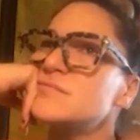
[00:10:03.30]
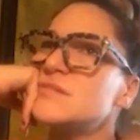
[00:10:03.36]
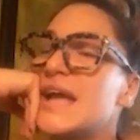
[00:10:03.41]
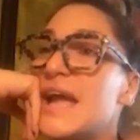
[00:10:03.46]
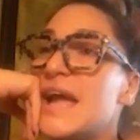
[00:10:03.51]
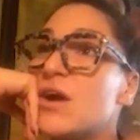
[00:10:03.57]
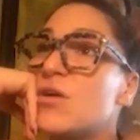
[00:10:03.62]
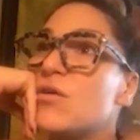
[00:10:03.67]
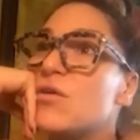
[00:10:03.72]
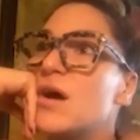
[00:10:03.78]

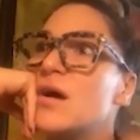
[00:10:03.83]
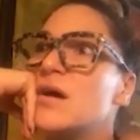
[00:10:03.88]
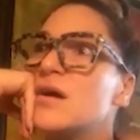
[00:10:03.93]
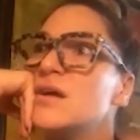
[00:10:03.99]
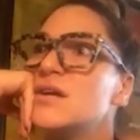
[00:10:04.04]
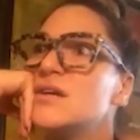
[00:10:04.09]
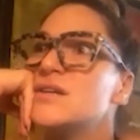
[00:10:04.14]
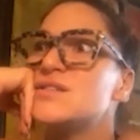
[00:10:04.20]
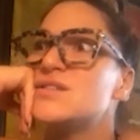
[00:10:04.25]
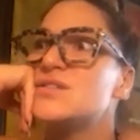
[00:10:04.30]
era.
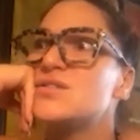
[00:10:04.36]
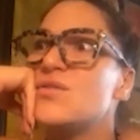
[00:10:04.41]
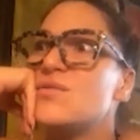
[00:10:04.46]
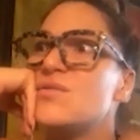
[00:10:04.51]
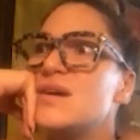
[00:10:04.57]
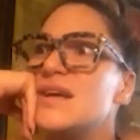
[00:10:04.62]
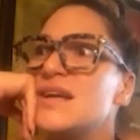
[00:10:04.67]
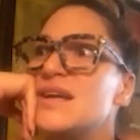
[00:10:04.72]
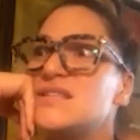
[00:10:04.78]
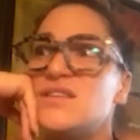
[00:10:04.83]
So
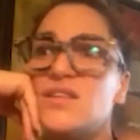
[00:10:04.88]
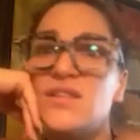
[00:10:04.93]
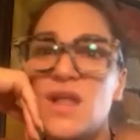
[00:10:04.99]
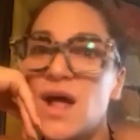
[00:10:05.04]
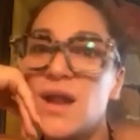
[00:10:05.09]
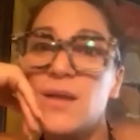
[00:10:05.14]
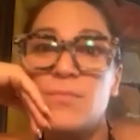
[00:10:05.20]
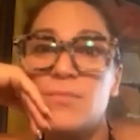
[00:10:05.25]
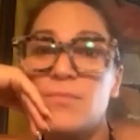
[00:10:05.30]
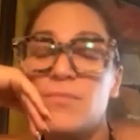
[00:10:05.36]
it's a lot
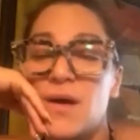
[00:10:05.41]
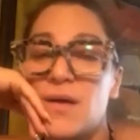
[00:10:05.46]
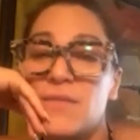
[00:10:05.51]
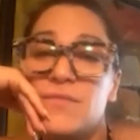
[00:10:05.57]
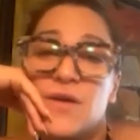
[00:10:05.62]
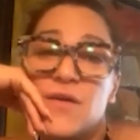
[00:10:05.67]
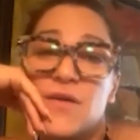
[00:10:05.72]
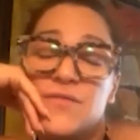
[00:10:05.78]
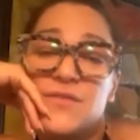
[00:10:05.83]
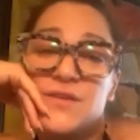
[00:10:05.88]
of of,
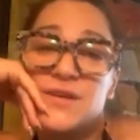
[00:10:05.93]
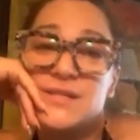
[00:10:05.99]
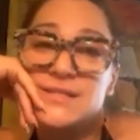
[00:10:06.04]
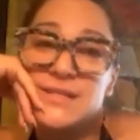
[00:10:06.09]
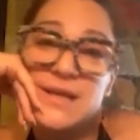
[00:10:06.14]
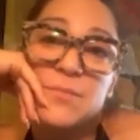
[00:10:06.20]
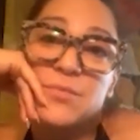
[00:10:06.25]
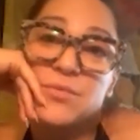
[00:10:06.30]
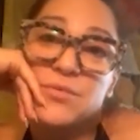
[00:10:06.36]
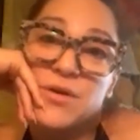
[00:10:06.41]
of
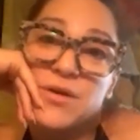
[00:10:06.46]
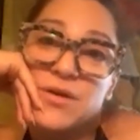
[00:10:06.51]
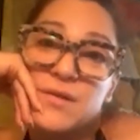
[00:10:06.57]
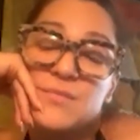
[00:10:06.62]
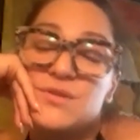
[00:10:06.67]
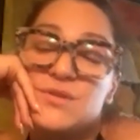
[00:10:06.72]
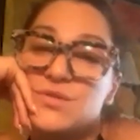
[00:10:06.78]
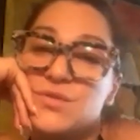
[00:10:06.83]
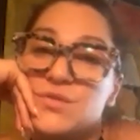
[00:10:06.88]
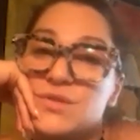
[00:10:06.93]
contemporary
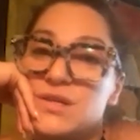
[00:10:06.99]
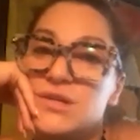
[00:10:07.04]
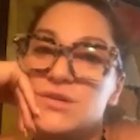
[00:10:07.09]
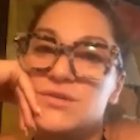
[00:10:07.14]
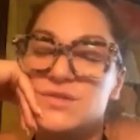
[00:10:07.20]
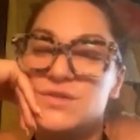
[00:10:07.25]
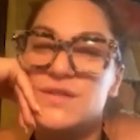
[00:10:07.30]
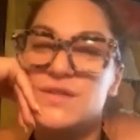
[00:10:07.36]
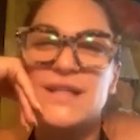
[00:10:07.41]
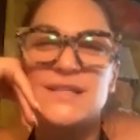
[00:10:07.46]
musical theater.
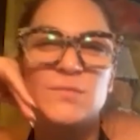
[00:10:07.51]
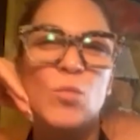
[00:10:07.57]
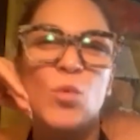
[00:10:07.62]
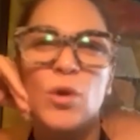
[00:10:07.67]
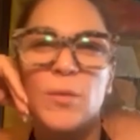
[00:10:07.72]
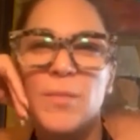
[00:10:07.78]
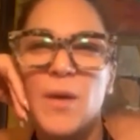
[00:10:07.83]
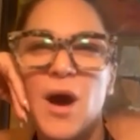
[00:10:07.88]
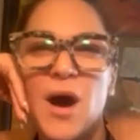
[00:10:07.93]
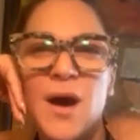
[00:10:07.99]
So that's
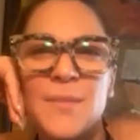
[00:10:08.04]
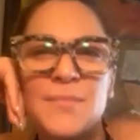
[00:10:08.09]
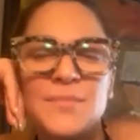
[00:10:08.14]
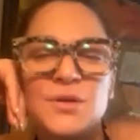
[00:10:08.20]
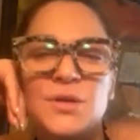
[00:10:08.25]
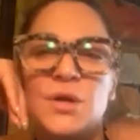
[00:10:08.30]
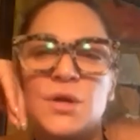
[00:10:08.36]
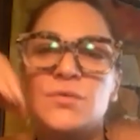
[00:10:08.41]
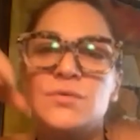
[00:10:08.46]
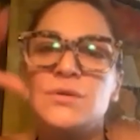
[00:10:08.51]
more pop, you
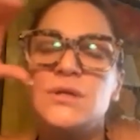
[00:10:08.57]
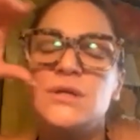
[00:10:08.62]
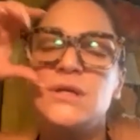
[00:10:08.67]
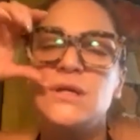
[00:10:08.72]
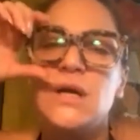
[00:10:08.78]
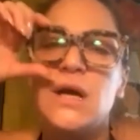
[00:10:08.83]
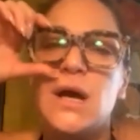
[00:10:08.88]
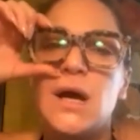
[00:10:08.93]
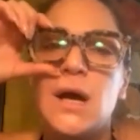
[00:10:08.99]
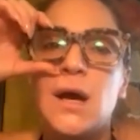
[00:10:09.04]
know,
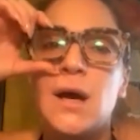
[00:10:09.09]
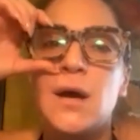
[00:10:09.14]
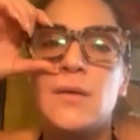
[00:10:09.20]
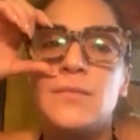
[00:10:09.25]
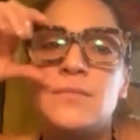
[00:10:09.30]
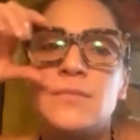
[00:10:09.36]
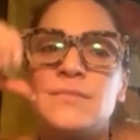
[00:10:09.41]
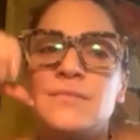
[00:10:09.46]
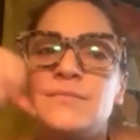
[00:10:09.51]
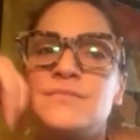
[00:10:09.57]

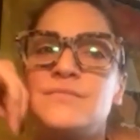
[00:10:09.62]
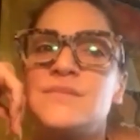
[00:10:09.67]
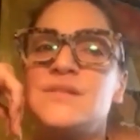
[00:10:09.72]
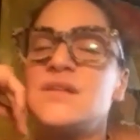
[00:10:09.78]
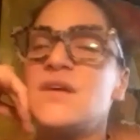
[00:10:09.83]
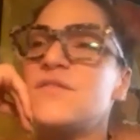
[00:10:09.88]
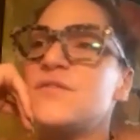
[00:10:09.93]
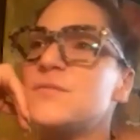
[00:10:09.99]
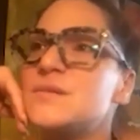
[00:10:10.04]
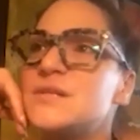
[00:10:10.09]
um,
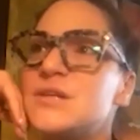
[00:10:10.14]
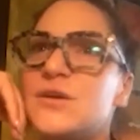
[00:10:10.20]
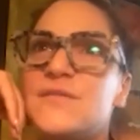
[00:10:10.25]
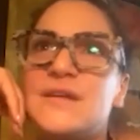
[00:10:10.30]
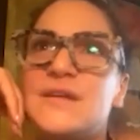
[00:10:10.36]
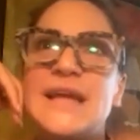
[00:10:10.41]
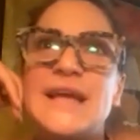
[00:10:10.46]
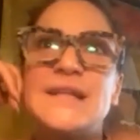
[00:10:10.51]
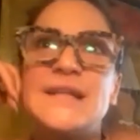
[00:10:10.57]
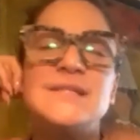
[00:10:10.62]
stuff from Dear Evan
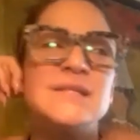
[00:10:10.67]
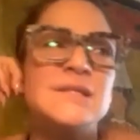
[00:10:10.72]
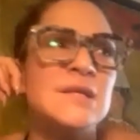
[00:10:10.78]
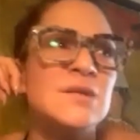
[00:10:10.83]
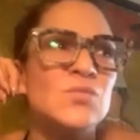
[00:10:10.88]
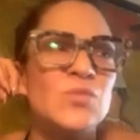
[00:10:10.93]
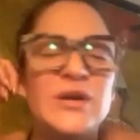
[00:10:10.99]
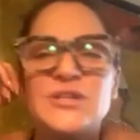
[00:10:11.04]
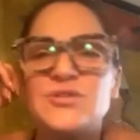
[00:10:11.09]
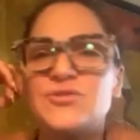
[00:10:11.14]
Hansen and
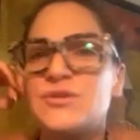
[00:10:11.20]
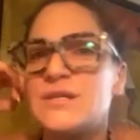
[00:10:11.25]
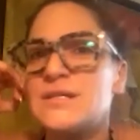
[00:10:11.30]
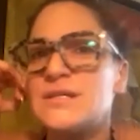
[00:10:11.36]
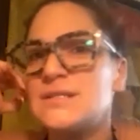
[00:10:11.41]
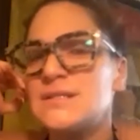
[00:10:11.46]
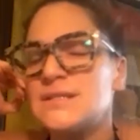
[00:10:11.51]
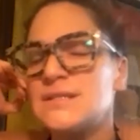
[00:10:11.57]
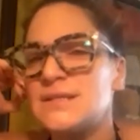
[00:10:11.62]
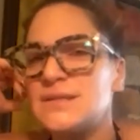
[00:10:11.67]

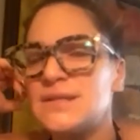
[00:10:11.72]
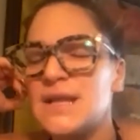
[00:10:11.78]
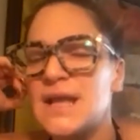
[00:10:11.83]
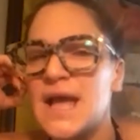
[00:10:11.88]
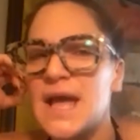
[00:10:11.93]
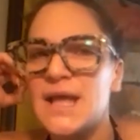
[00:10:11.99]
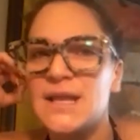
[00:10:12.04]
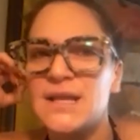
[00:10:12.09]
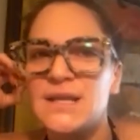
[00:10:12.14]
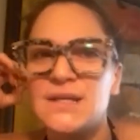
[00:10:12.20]
Waitress and
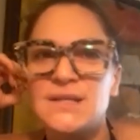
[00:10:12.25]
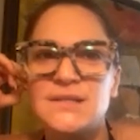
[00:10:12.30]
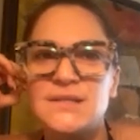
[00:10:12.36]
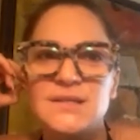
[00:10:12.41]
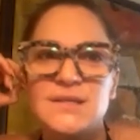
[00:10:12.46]
and